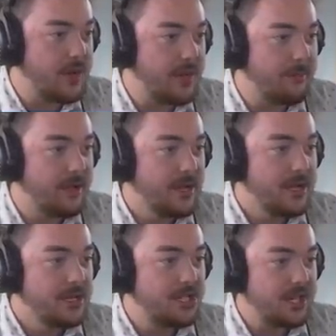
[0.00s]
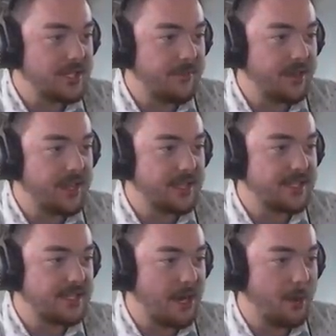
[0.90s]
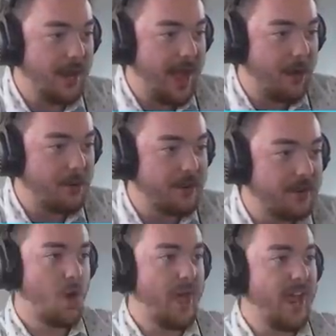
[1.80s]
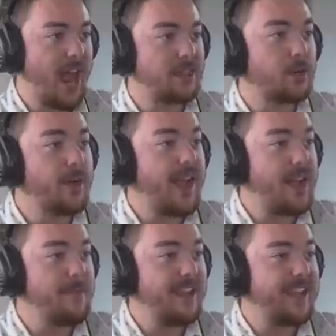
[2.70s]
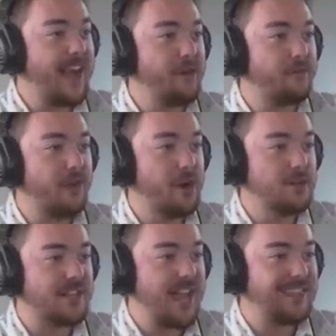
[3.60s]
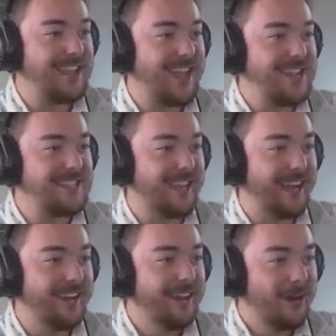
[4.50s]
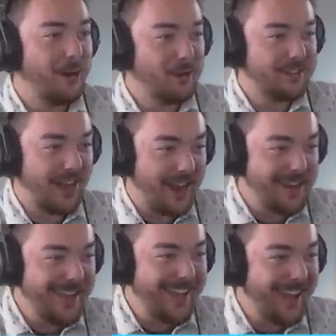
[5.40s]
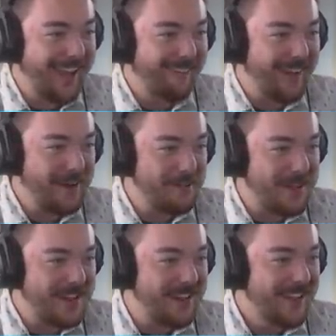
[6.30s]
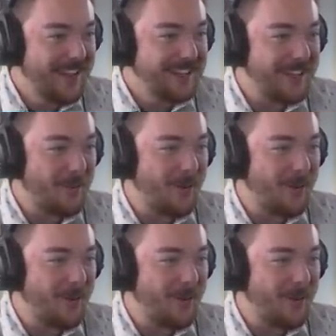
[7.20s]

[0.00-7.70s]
him. Jeez, everything is so loud. Oh wait, I threw it at him and he kind of froze. I think I did it. Hold on. wait a minute. Did it